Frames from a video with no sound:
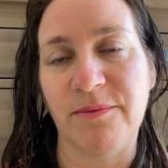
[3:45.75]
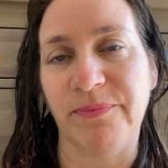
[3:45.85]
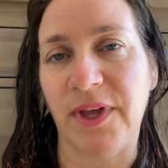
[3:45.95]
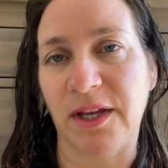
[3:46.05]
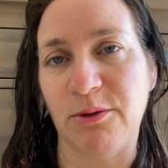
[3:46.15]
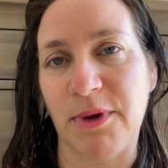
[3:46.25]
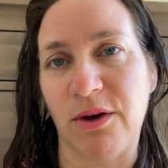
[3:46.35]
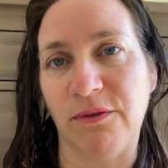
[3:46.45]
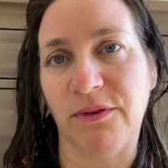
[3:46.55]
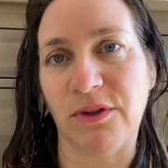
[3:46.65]
that
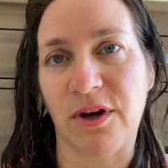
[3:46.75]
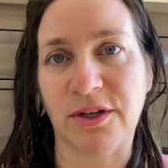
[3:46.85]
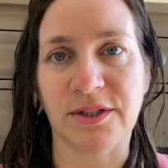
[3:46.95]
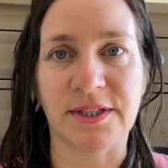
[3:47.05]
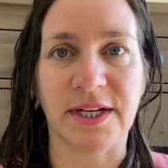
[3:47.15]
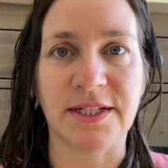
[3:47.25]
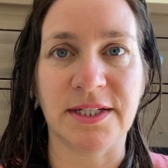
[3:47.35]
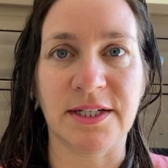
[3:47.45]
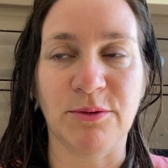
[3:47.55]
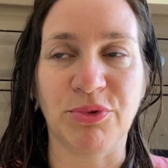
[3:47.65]
amount for lockers. I
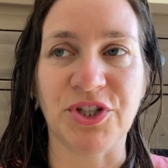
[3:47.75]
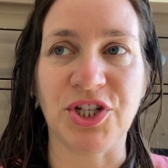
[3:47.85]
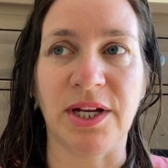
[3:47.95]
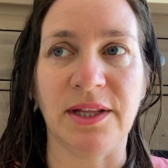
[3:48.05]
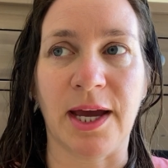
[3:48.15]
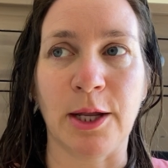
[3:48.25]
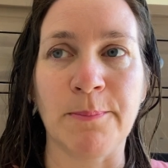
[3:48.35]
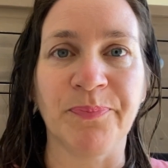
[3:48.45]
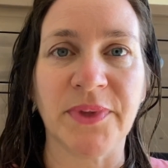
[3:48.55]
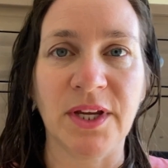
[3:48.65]
didn't appreciate that.